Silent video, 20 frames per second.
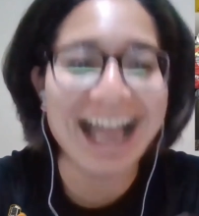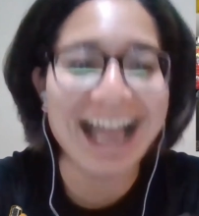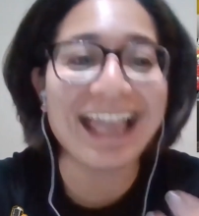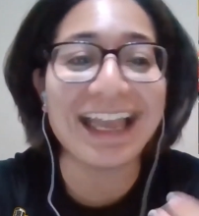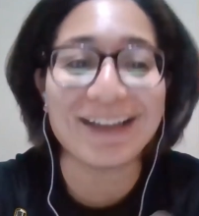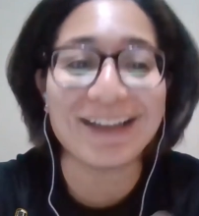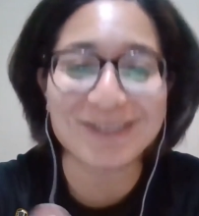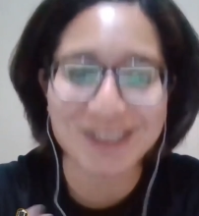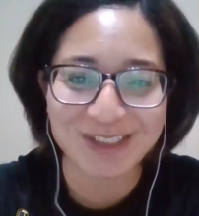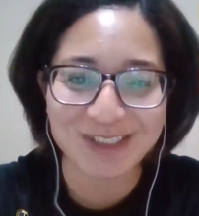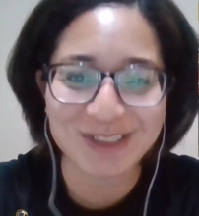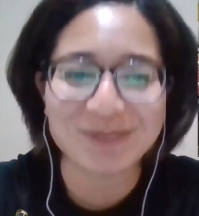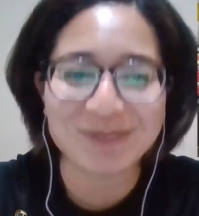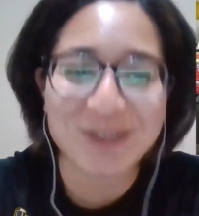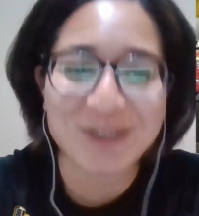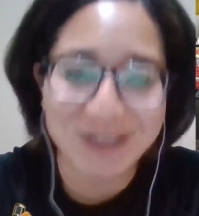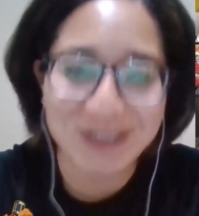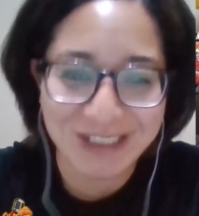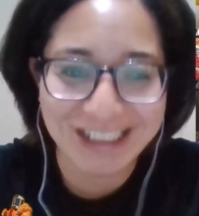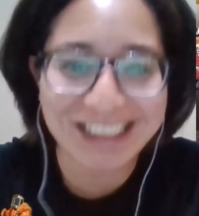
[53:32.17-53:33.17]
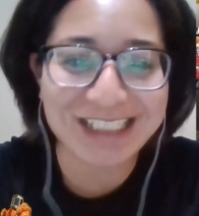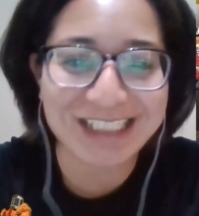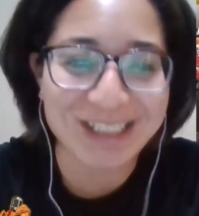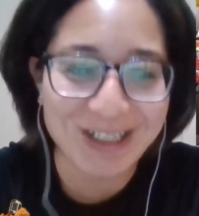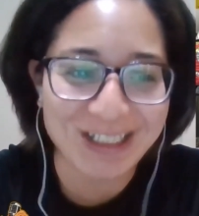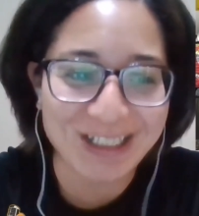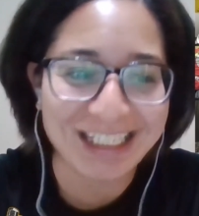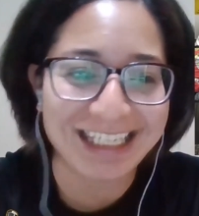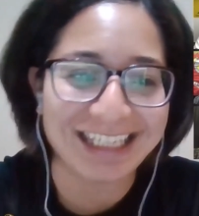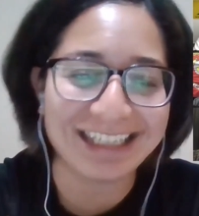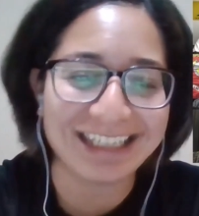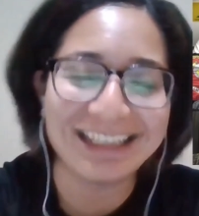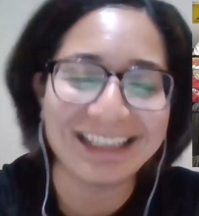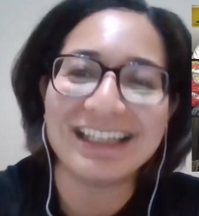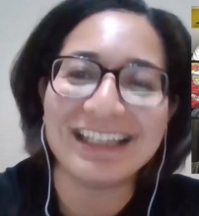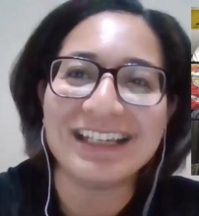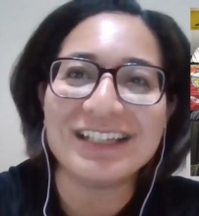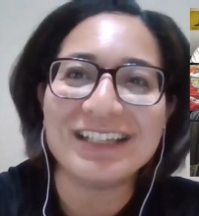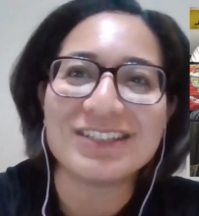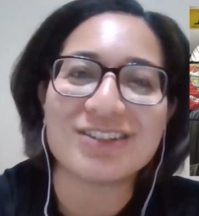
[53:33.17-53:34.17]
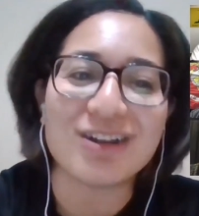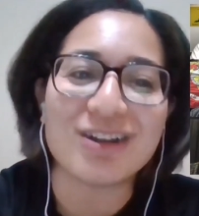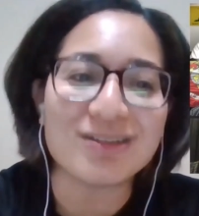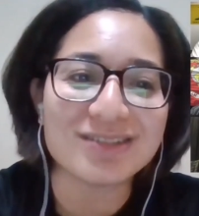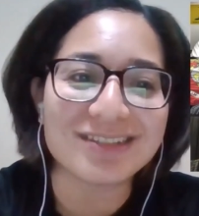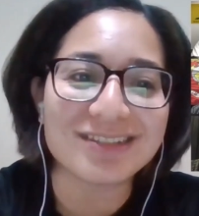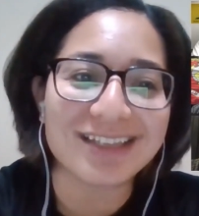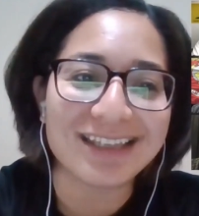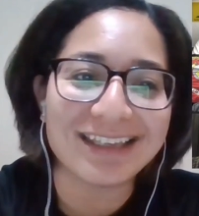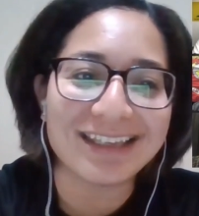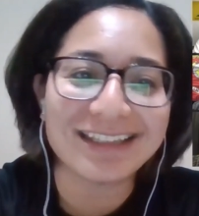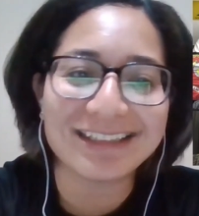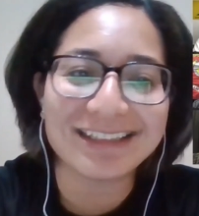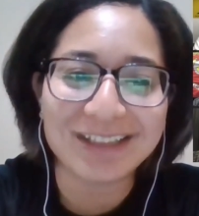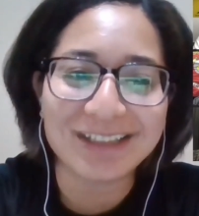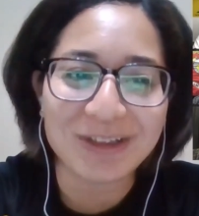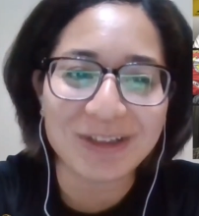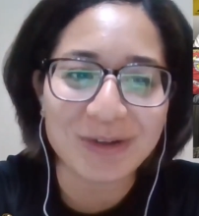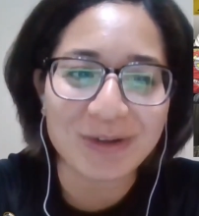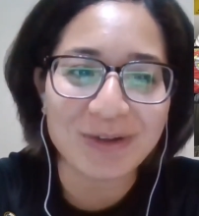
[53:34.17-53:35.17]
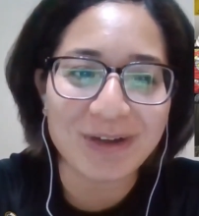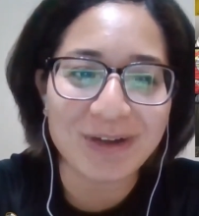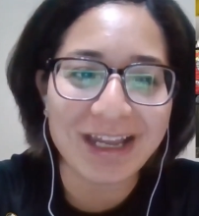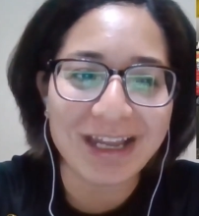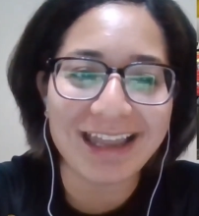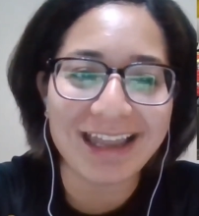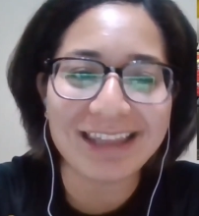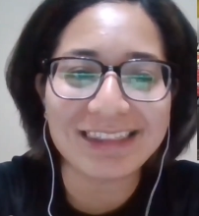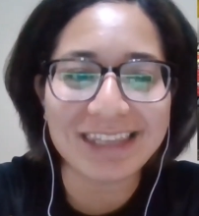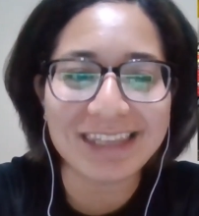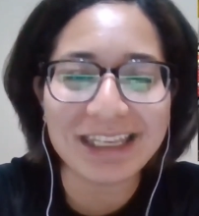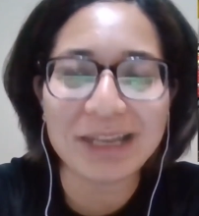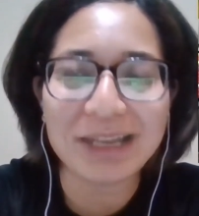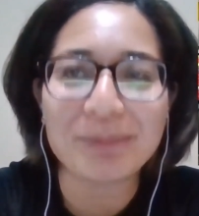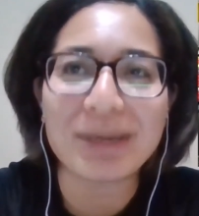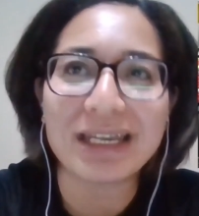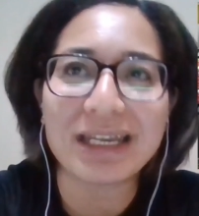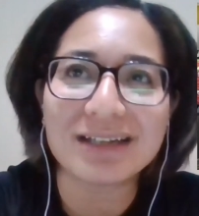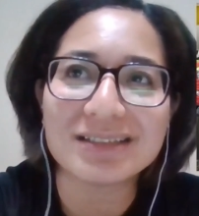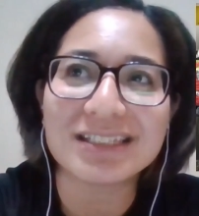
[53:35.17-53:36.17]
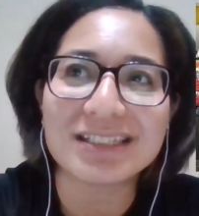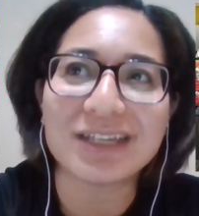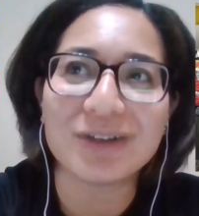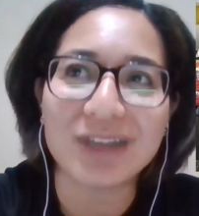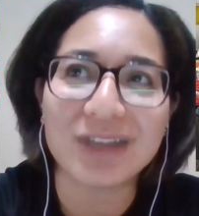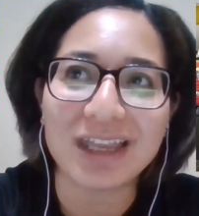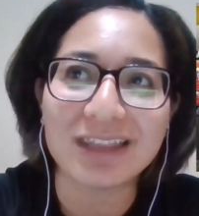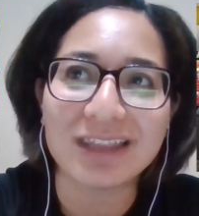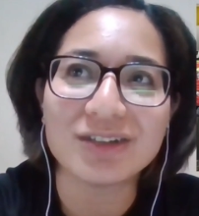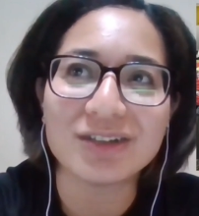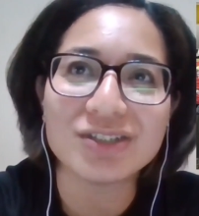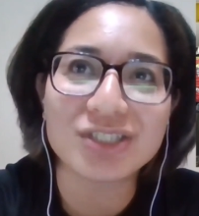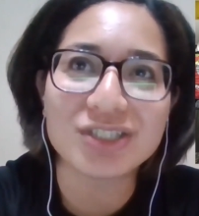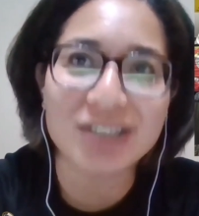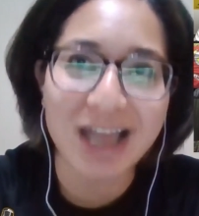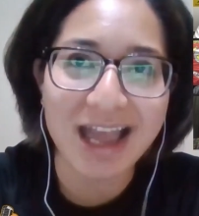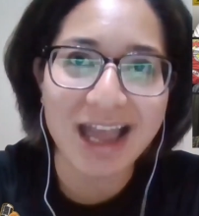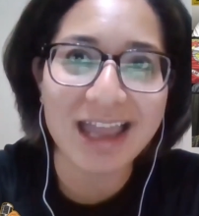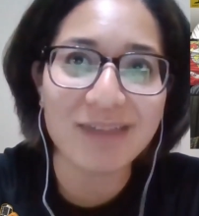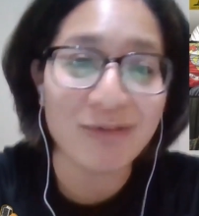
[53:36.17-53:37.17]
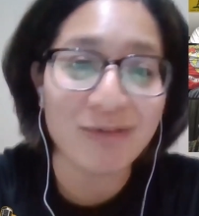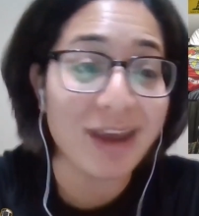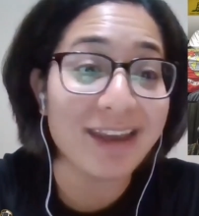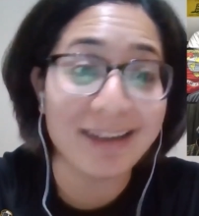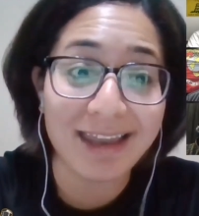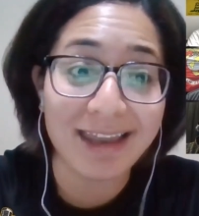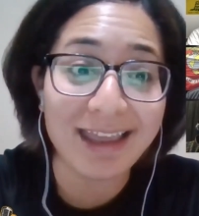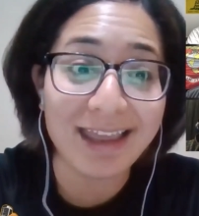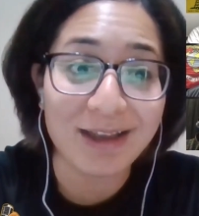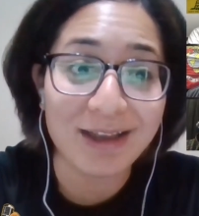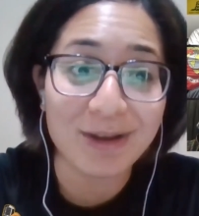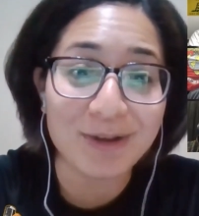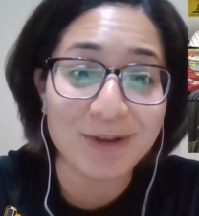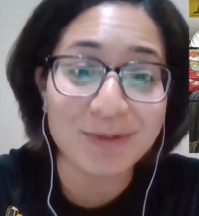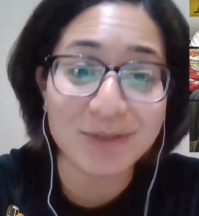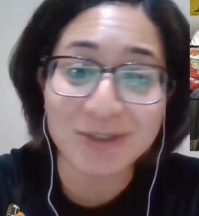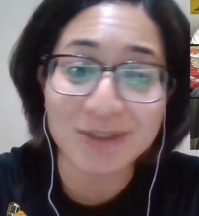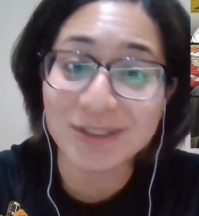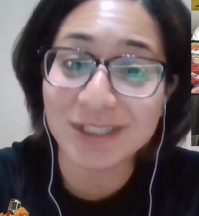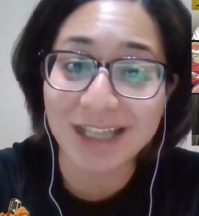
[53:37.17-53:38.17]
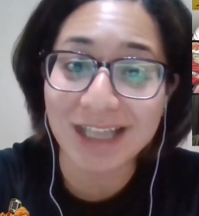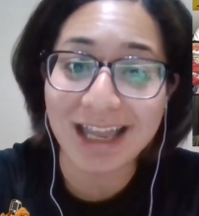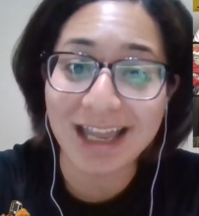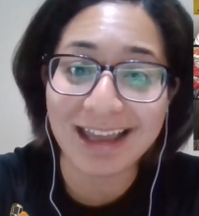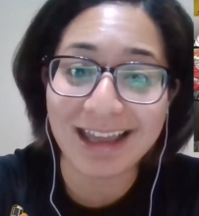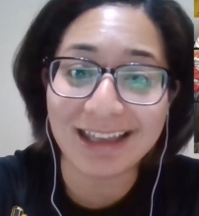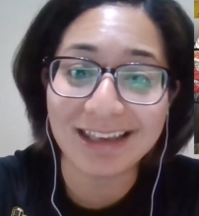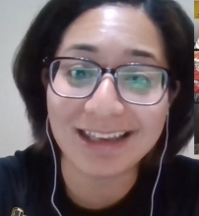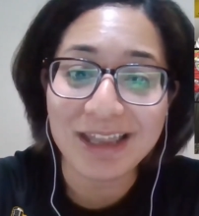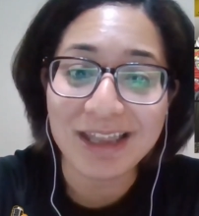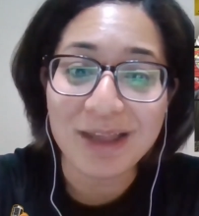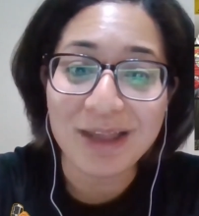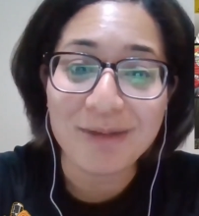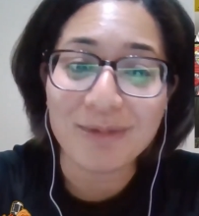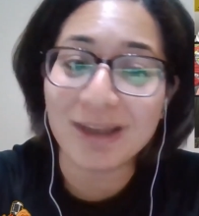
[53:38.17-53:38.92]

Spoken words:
I have to do most of the talking. So I was like, I think about it. I was like, okay, they're shy right now. They're shy.